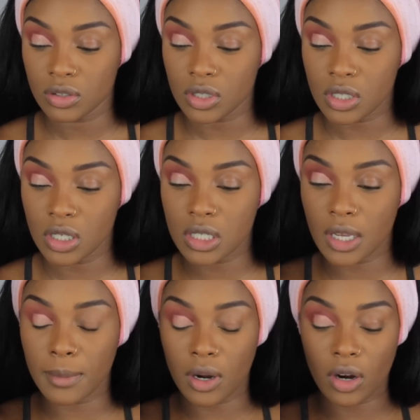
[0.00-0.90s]
Just going to
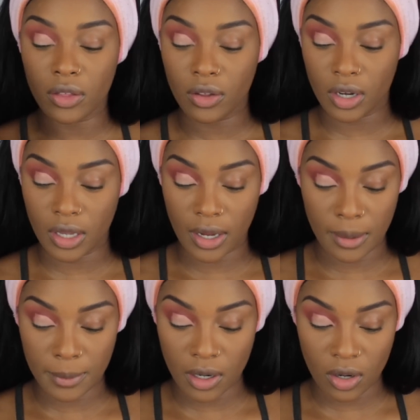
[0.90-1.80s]
take my R38.
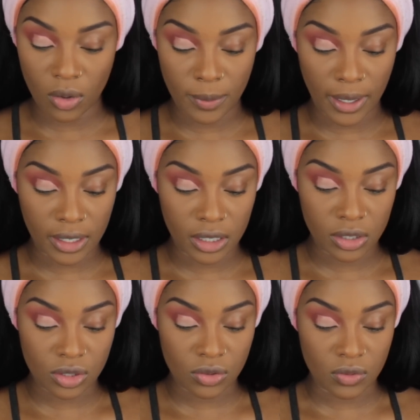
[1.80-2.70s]
I'm going to go back
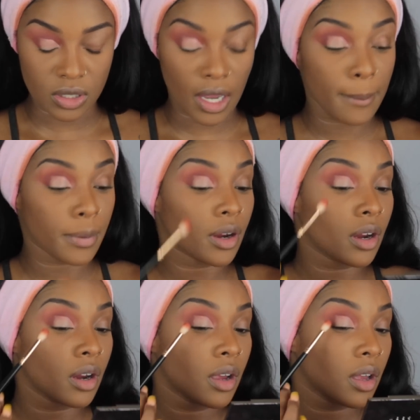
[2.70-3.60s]
into
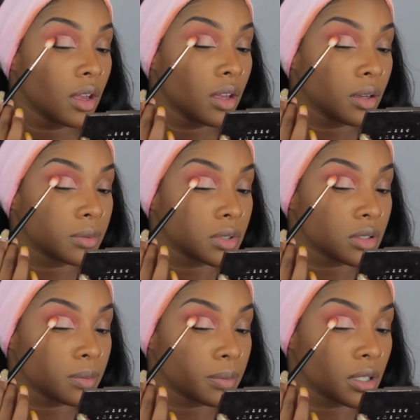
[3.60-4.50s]
Dapper. I'm
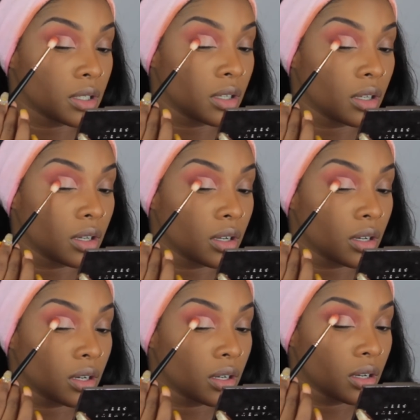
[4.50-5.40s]
just blending,
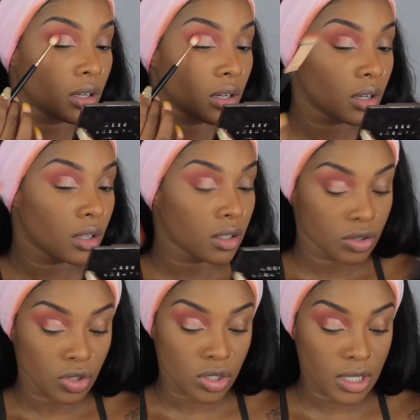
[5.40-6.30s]

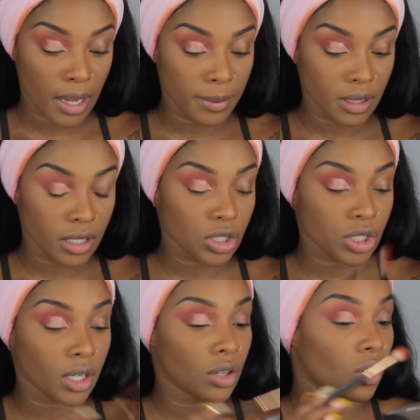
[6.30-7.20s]
just tapping that
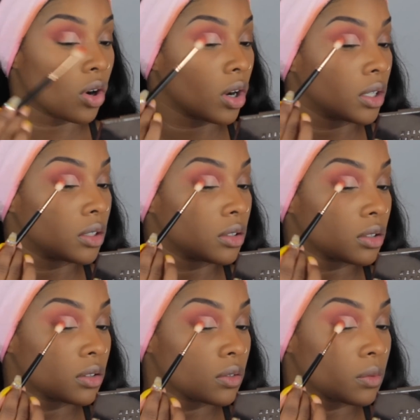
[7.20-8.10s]
shade on
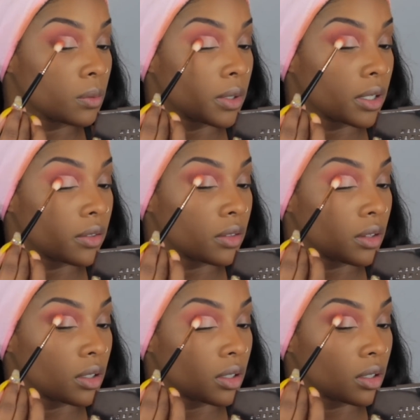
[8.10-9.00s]
where
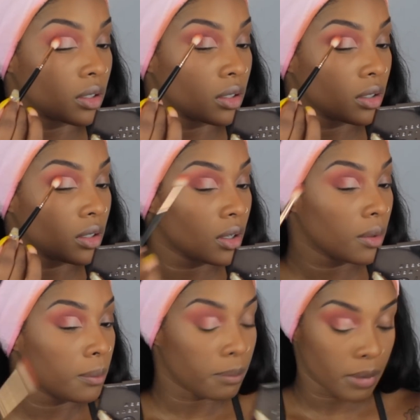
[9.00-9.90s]
the
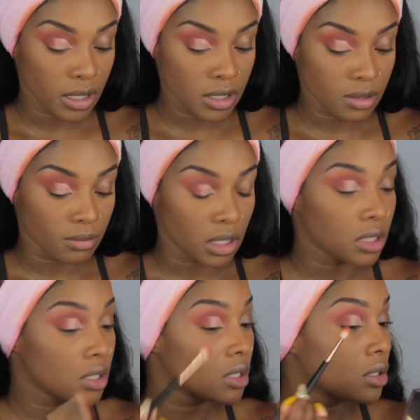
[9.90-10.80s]
base
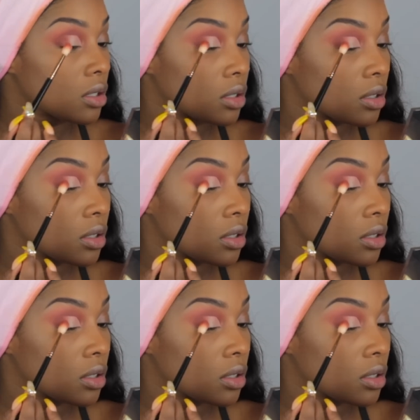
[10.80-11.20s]
meets